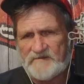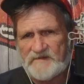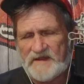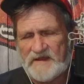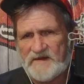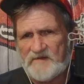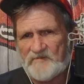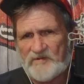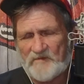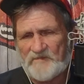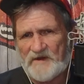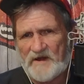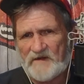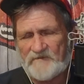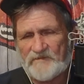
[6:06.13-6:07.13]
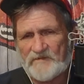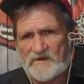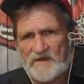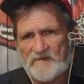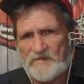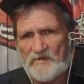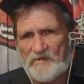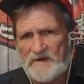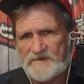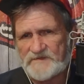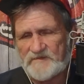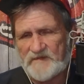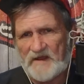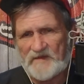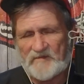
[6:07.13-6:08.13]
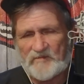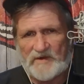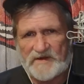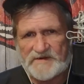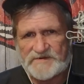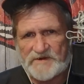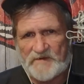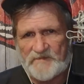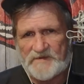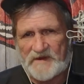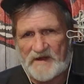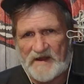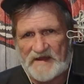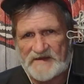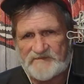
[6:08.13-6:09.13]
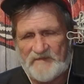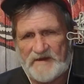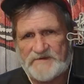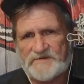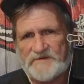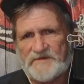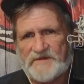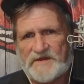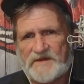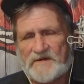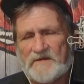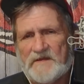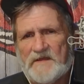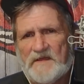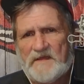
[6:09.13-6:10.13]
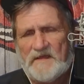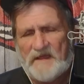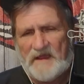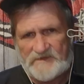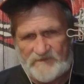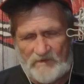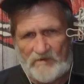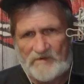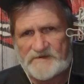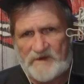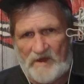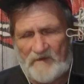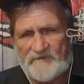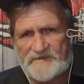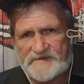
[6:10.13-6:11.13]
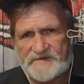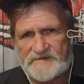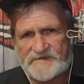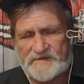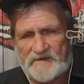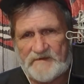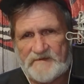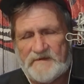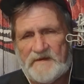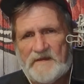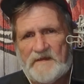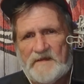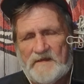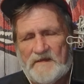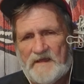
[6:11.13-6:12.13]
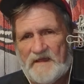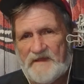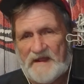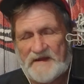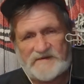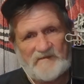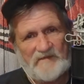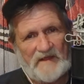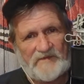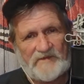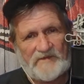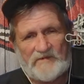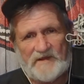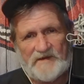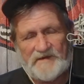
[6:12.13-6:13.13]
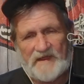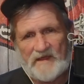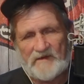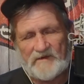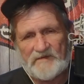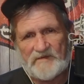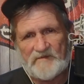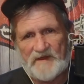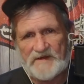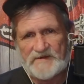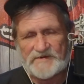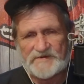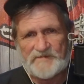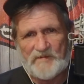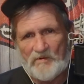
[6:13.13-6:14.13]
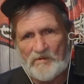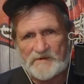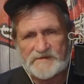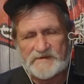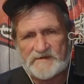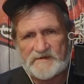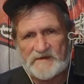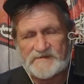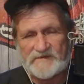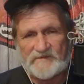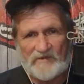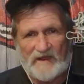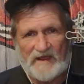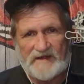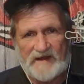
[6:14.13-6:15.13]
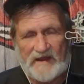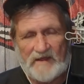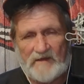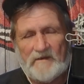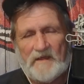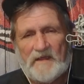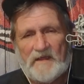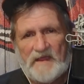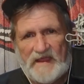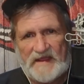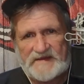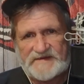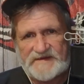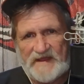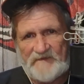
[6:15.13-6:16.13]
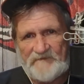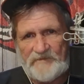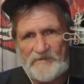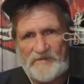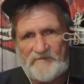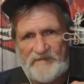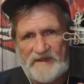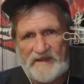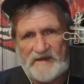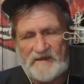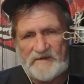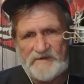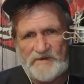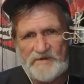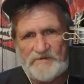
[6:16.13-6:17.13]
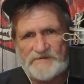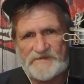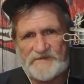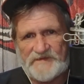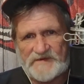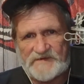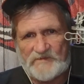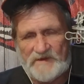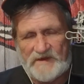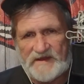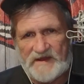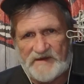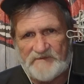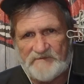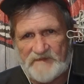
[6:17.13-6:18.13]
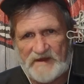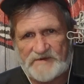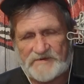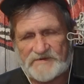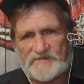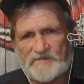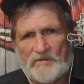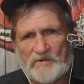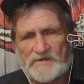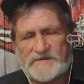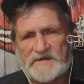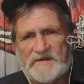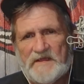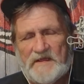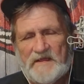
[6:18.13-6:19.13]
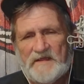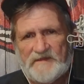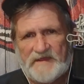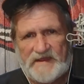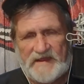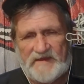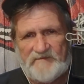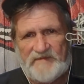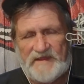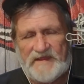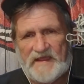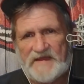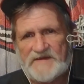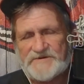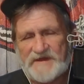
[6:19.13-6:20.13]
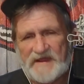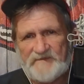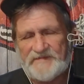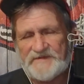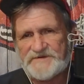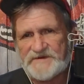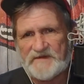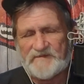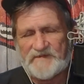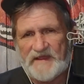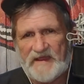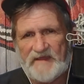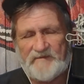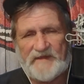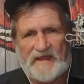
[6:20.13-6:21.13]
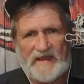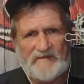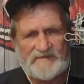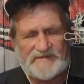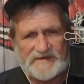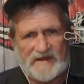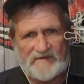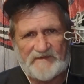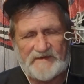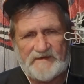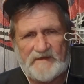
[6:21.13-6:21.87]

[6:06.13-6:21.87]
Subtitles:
getting prepared for a couple of weeks from now, the British Open, the last major of the year as far as golf is concerned. And that's about the rundown on the major sports as of right now, except for the big news of this week in major sports, the NBA championship game, Game 7.